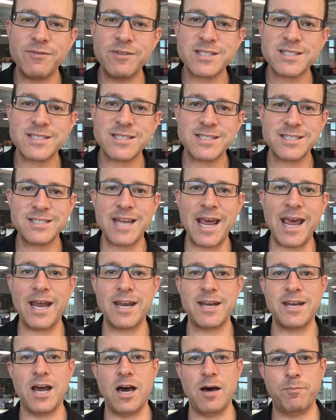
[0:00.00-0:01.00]

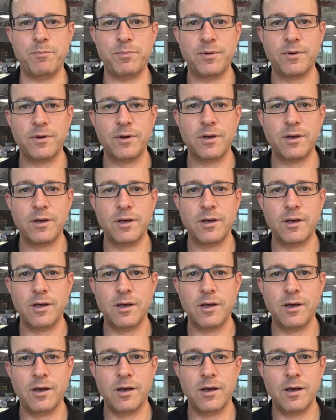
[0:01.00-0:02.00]
stand up
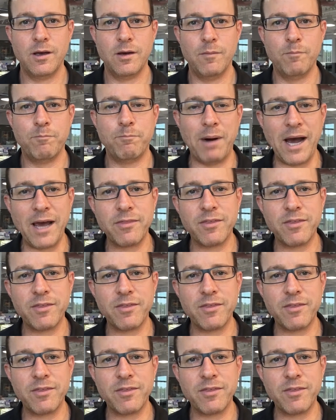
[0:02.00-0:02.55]
by